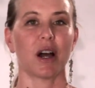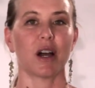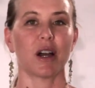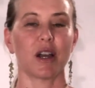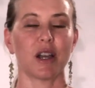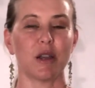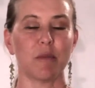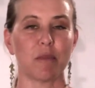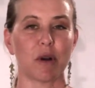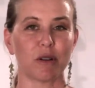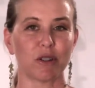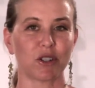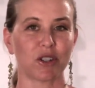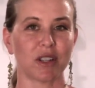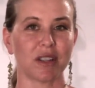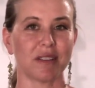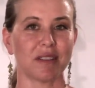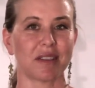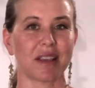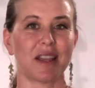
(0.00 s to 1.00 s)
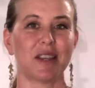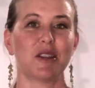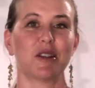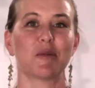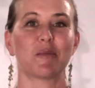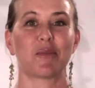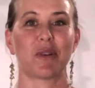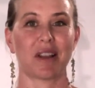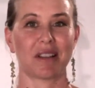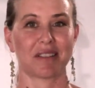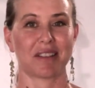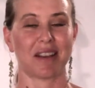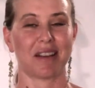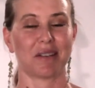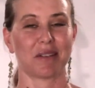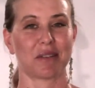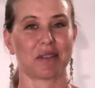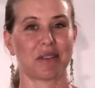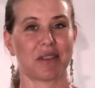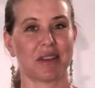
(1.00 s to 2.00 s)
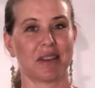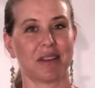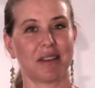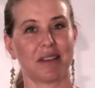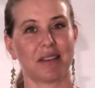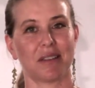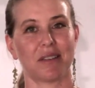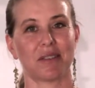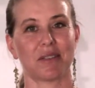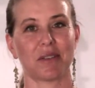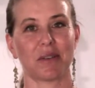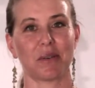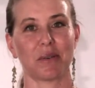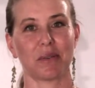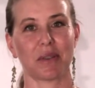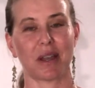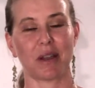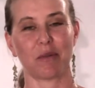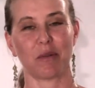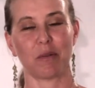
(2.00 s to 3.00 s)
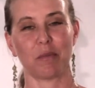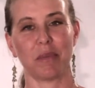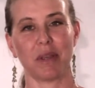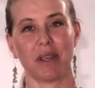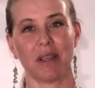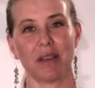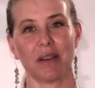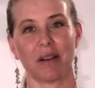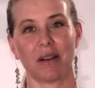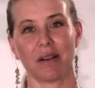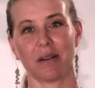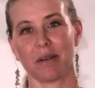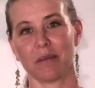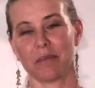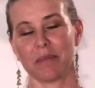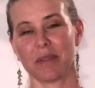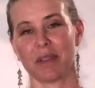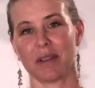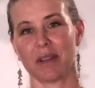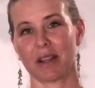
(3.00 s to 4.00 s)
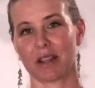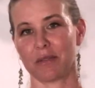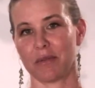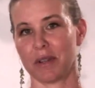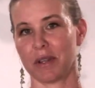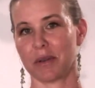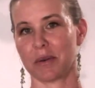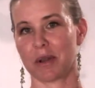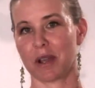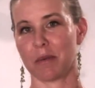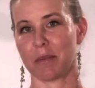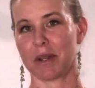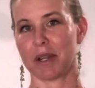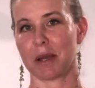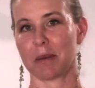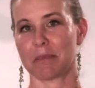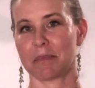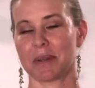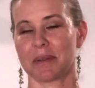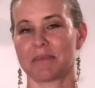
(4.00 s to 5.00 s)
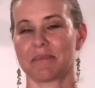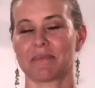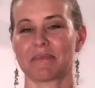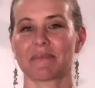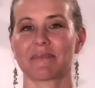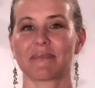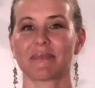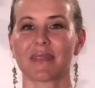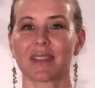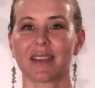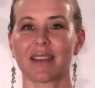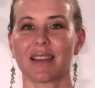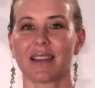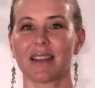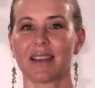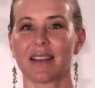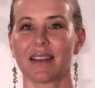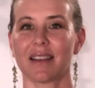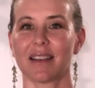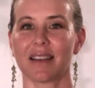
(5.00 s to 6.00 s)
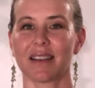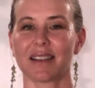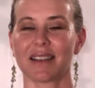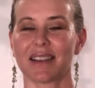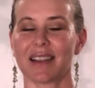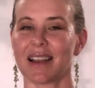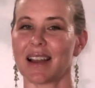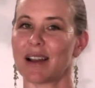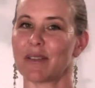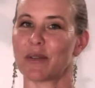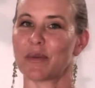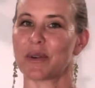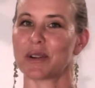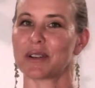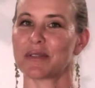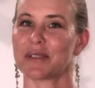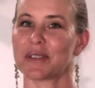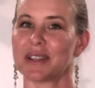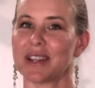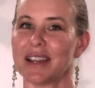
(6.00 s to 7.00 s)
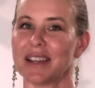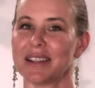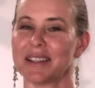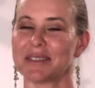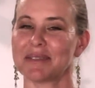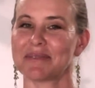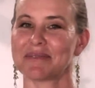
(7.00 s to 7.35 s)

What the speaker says: emotions and your breast health. So that will be the next video coming up. Have a wonderful day.